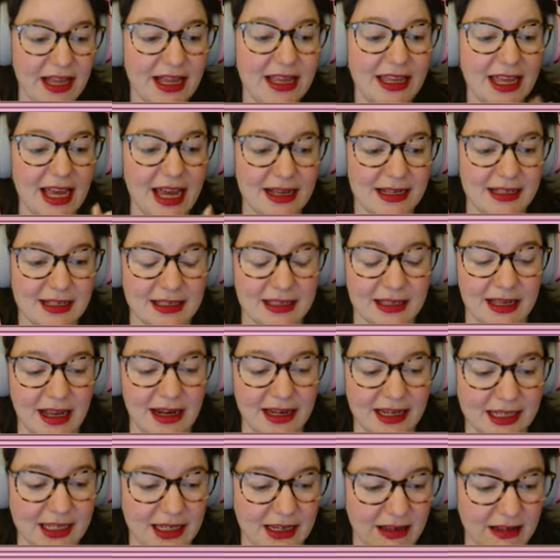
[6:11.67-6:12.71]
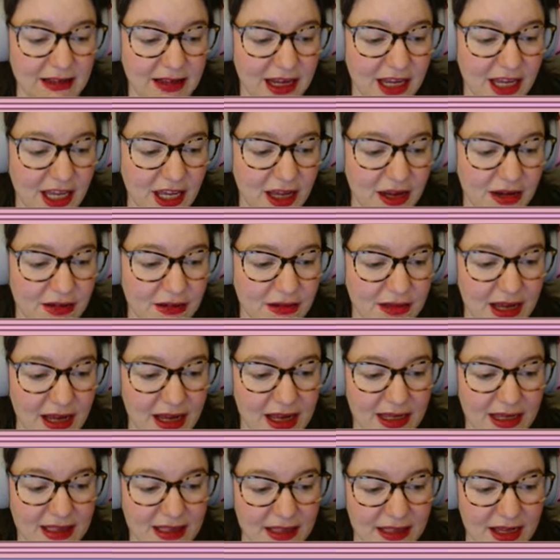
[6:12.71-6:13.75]
Yes, Lydia, thank you. That
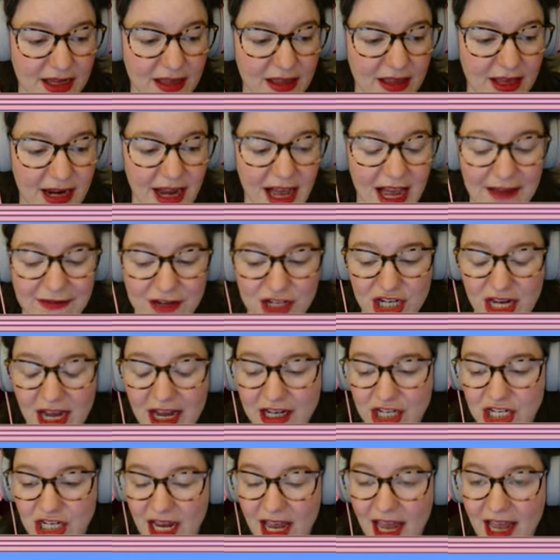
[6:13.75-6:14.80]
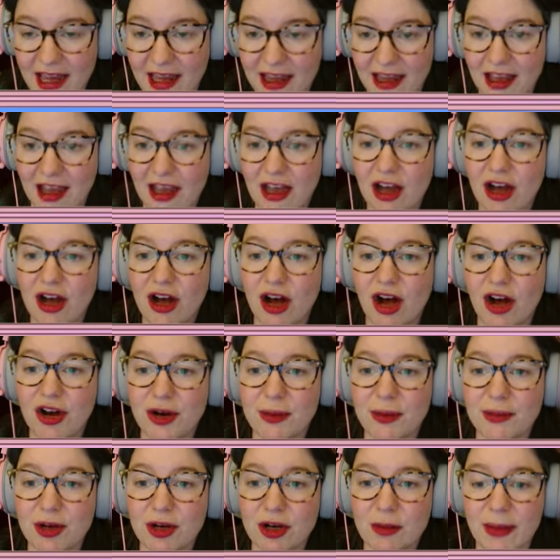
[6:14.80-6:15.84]
is the live chat check. On a
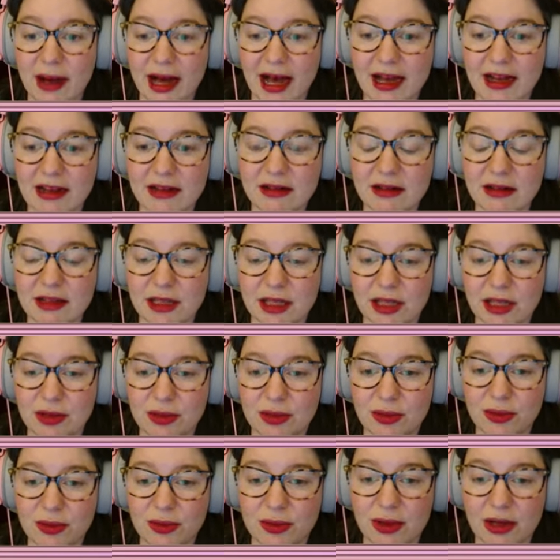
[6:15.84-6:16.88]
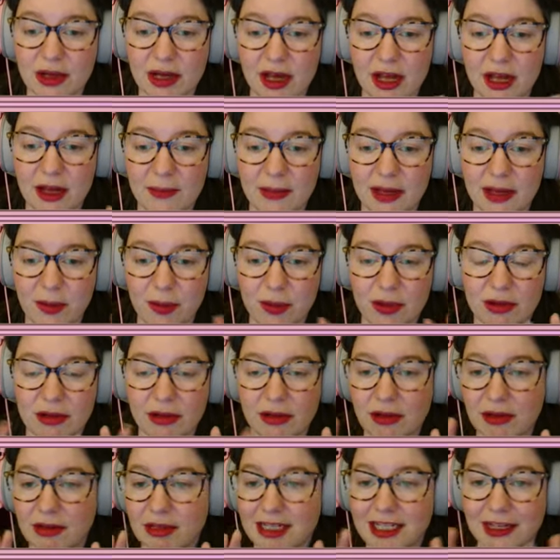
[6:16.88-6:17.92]
mobile, you it
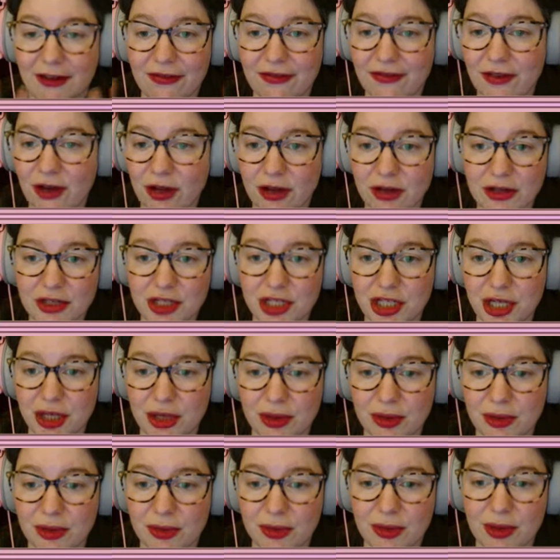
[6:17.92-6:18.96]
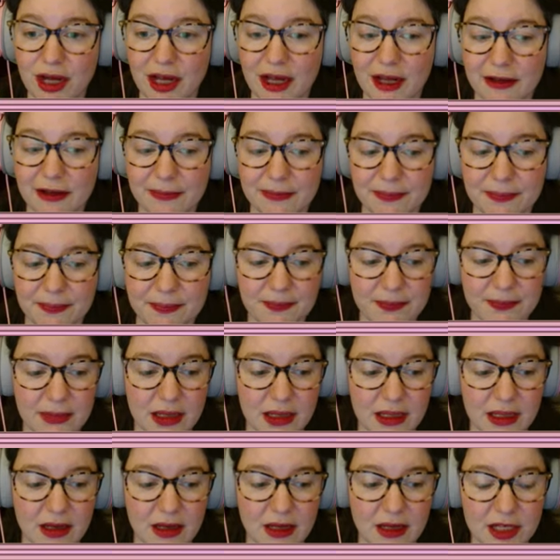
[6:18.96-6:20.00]
will default to
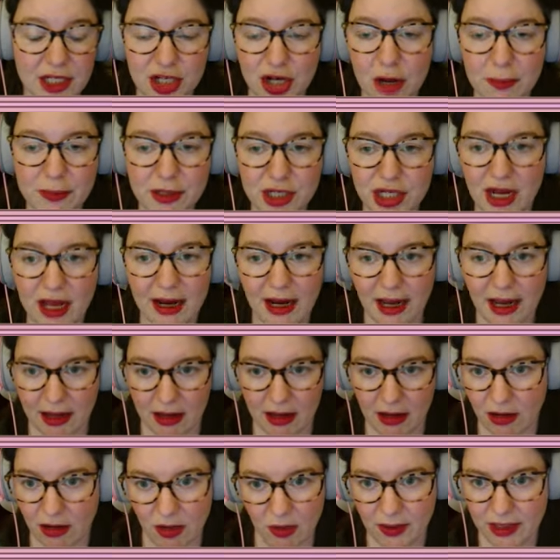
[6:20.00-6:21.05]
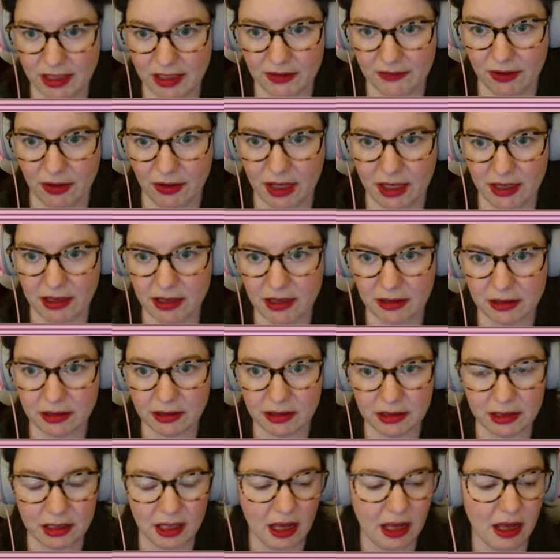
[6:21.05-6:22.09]
top chat like it always fucking
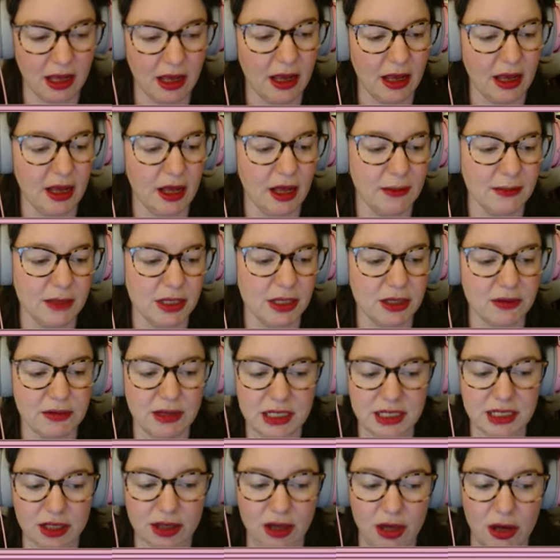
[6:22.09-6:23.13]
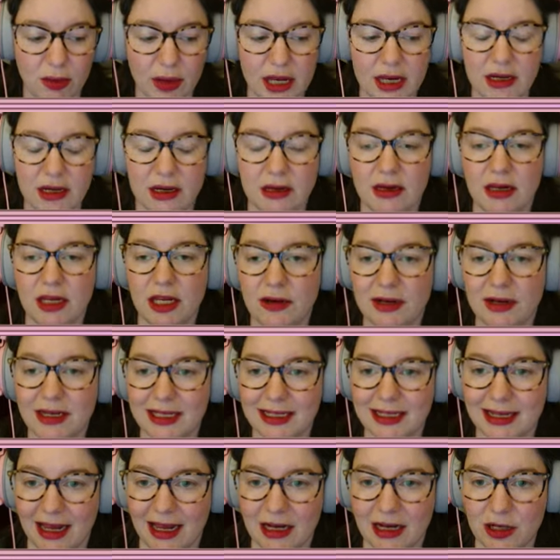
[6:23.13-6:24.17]
does. You need to go in, you need to
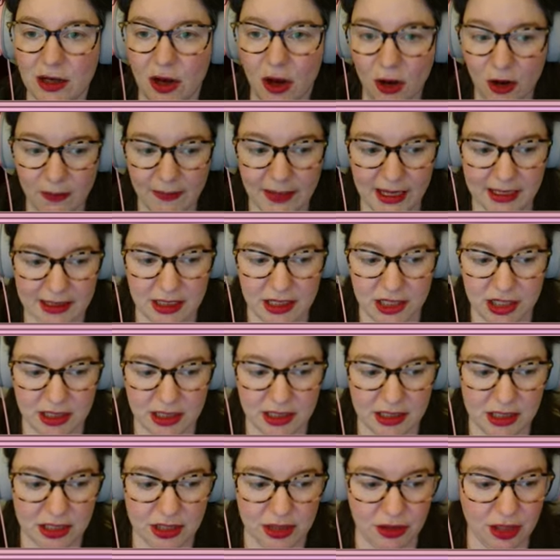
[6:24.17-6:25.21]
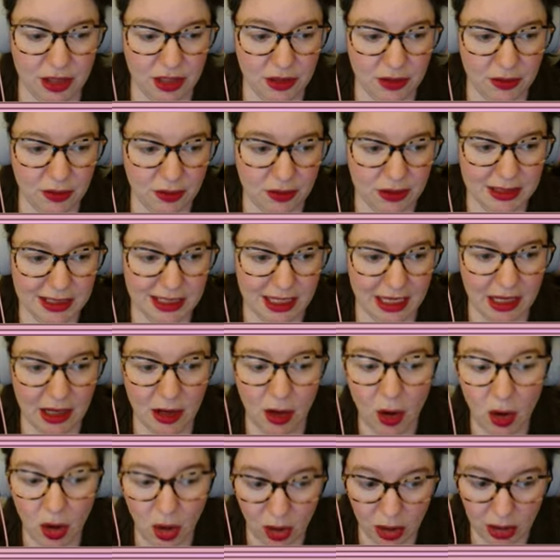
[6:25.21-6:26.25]
select all messages so you see
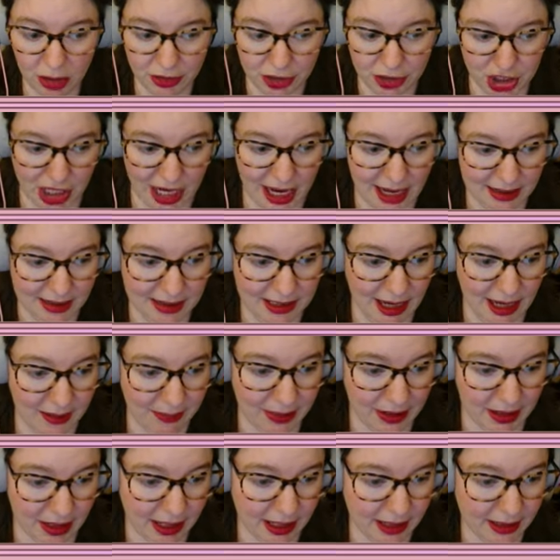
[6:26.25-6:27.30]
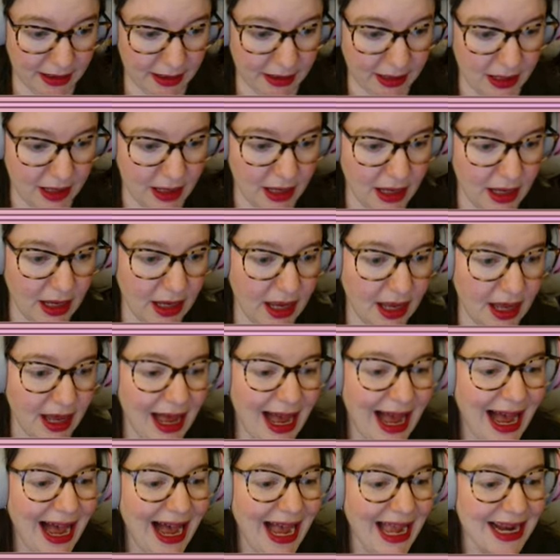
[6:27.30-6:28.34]
all chats happening.
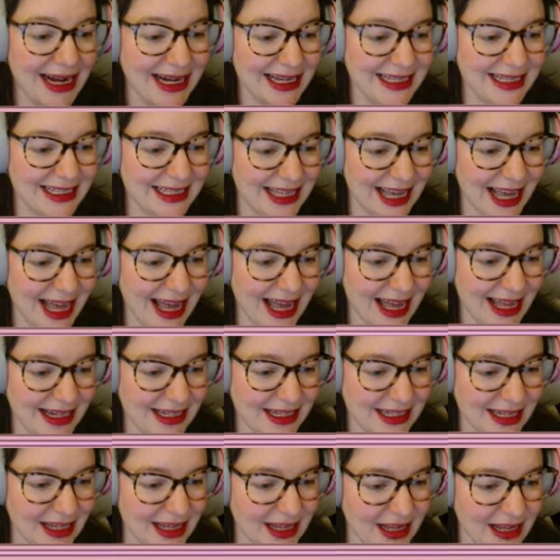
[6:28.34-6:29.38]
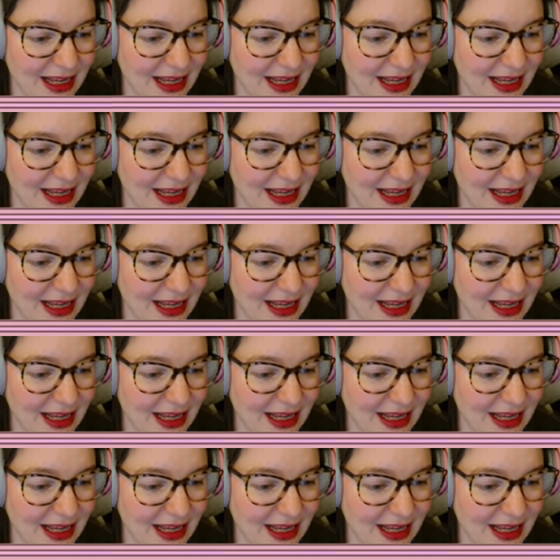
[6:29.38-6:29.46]
Hi, Lisette.